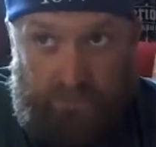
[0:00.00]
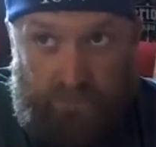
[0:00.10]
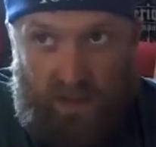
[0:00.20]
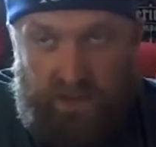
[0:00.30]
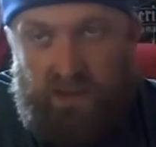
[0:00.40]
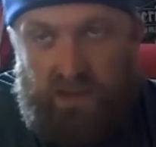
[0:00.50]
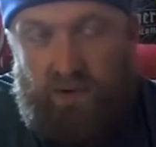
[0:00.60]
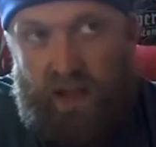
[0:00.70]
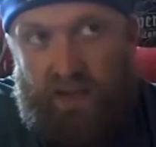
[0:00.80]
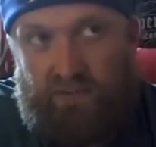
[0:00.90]
They do
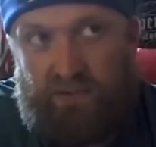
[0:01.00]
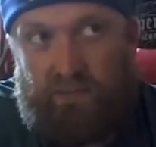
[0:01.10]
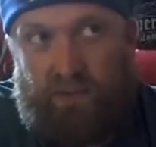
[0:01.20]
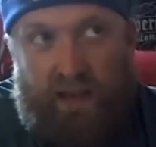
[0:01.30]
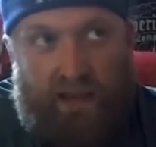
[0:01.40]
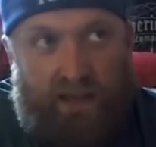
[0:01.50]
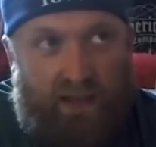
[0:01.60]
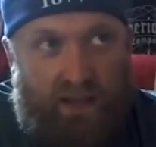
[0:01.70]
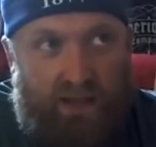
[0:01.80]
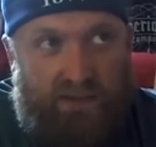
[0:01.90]
have some
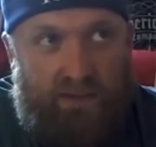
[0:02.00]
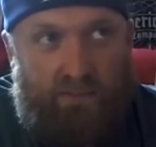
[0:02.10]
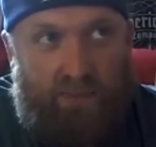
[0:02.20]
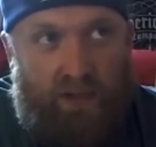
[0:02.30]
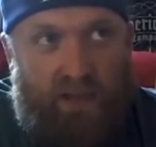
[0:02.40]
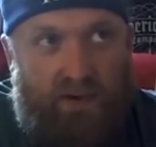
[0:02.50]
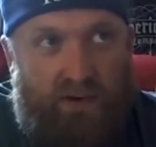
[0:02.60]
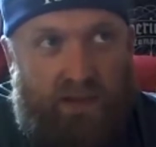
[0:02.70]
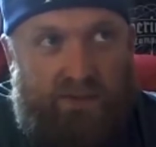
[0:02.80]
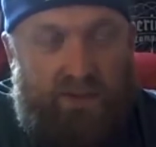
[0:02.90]
some pretty
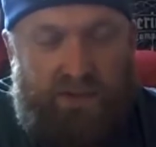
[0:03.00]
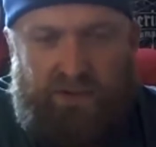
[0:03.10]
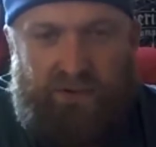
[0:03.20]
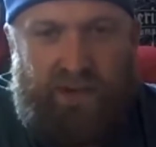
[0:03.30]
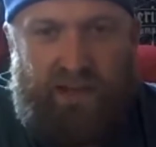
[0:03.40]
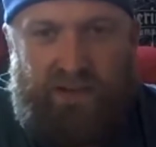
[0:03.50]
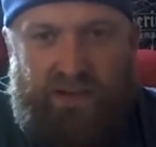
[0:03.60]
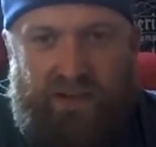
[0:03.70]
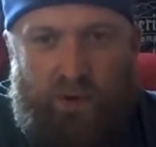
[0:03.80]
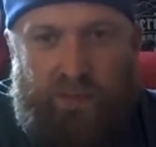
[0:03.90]
interesting or intriguing
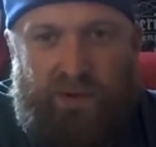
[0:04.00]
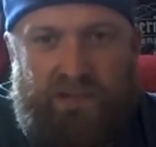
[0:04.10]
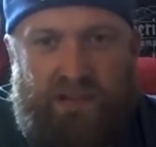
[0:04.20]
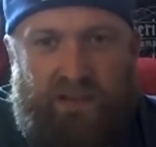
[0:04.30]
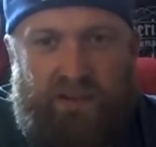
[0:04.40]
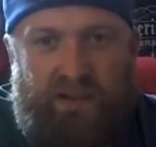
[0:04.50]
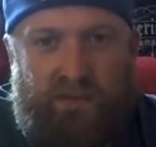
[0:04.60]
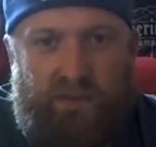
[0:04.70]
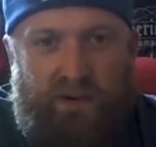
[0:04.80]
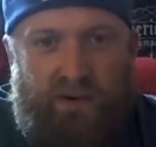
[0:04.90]
dewormers down there
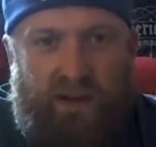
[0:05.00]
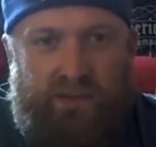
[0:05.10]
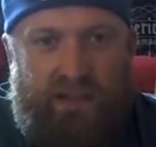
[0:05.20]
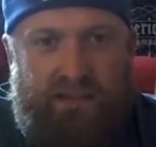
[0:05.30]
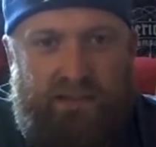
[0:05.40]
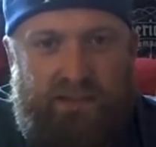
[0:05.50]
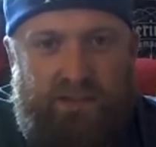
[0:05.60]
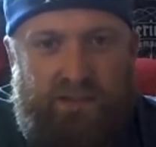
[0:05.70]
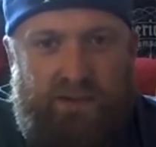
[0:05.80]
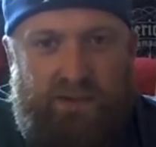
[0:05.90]
that we don't have access to.